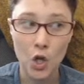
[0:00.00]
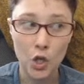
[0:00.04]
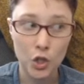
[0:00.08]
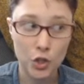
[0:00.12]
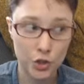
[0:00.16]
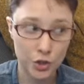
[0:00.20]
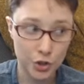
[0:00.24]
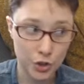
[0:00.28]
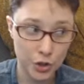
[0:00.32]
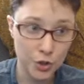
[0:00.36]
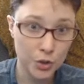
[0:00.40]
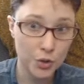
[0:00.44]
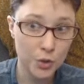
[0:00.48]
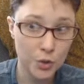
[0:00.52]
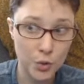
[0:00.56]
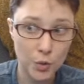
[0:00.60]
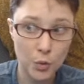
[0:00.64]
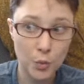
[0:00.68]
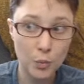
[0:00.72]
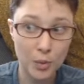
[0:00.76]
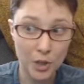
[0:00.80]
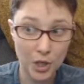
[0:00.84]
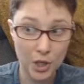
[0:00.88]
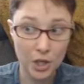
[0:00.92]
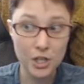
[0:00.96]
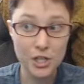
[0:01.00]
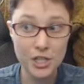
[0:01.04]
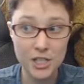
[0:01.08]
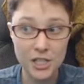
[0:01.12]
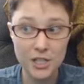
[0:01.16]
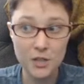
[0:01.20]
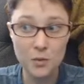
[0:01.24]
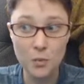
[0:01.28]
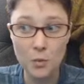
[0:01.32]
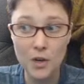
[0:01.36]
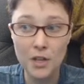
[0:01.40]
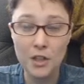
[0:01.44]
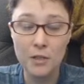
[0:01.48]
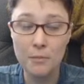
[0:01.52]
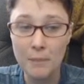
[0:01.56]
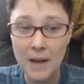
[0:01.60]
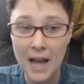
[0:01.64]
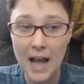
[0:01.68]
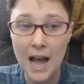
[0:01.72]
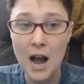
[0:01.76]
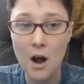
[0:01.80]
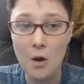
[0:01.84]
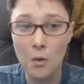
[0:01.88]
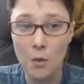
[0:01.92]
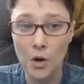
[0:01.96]
You, person with
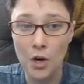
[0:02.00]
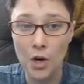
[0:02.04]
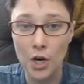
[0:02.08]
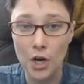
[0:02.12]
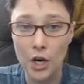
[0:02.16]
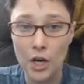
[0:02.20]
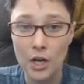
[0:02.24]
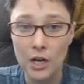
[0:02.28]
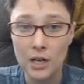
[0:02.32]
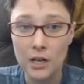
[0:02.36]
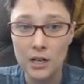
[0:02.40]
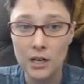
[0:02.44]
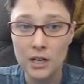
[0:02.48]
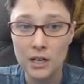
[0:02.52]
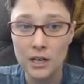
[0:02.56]
power,